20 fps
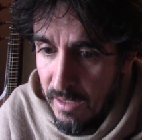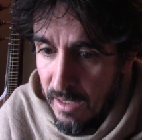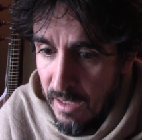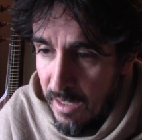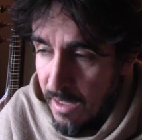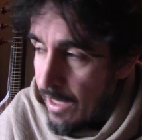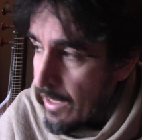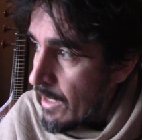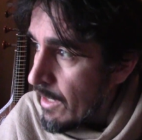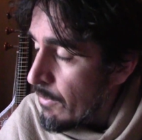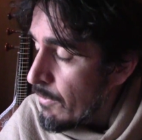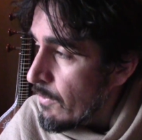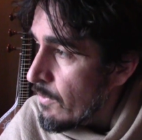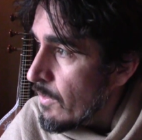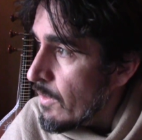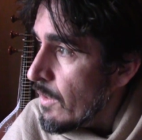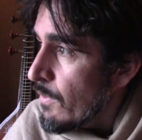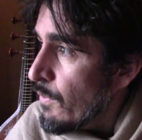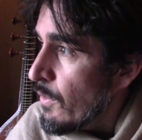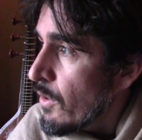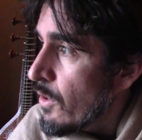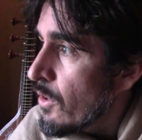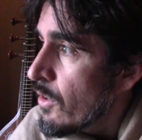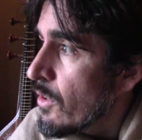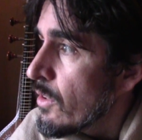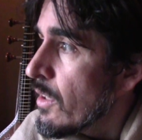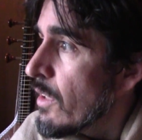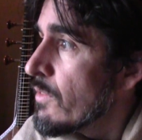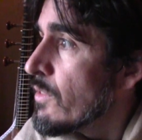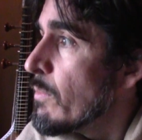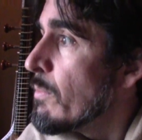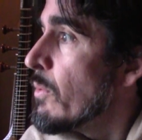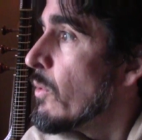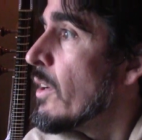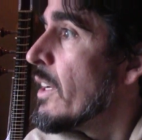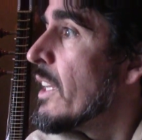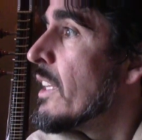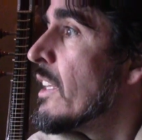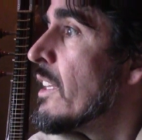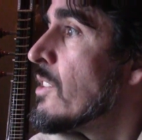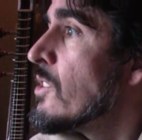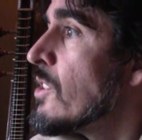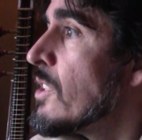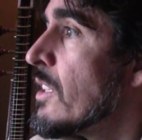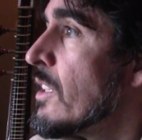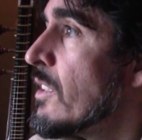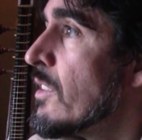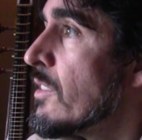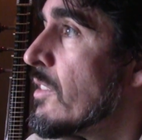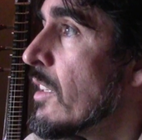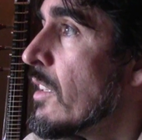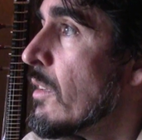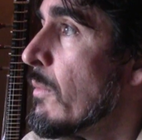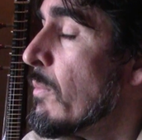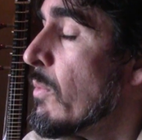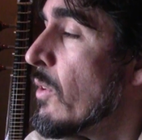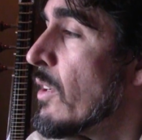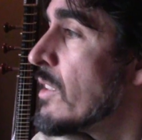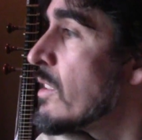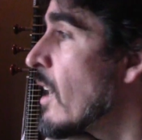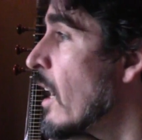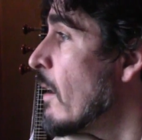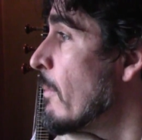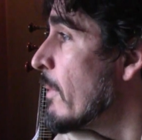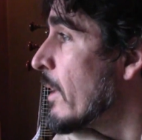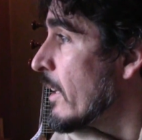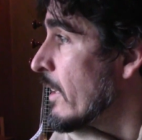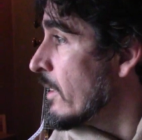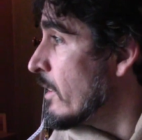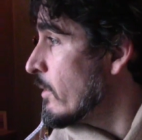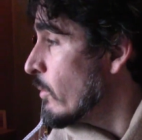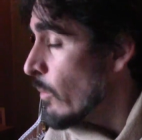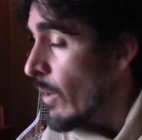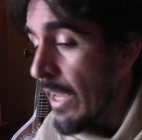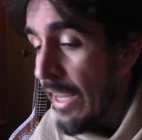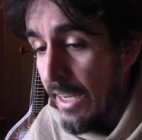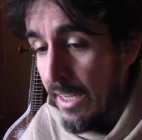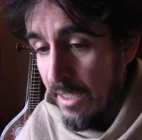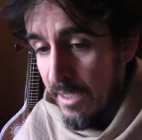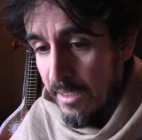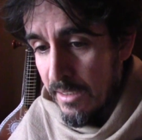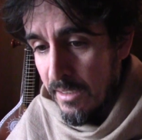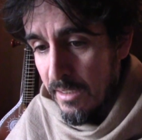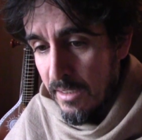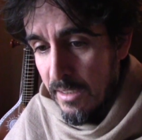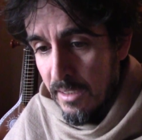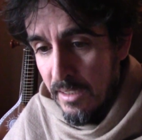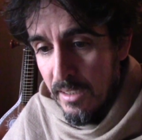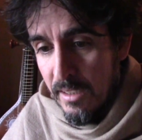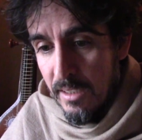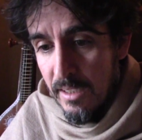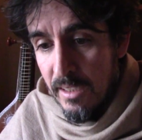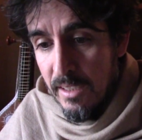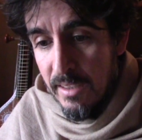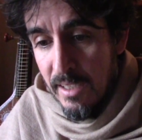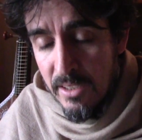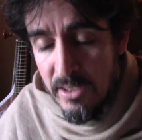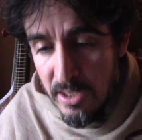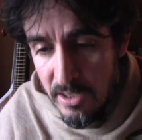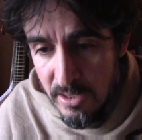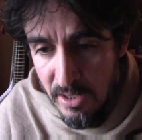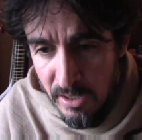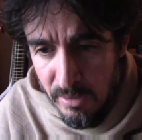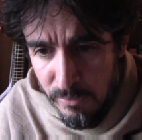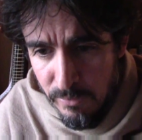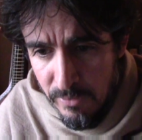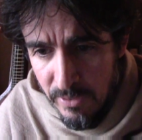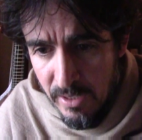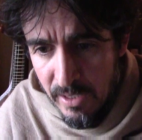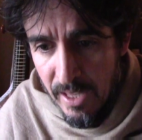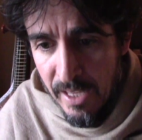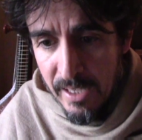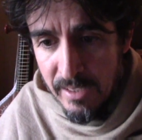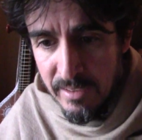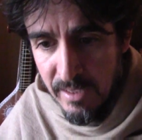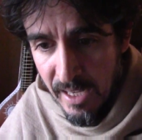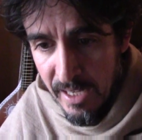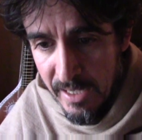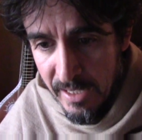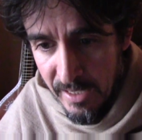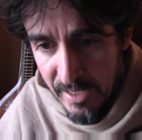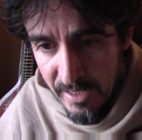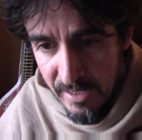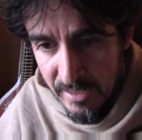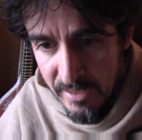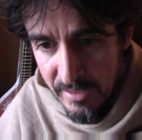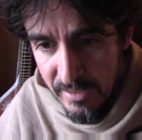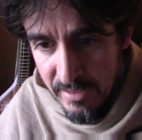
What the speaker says: Like if a girl loves a boy and then she hears that the boy's coming this way, then she's going to feel anxiety.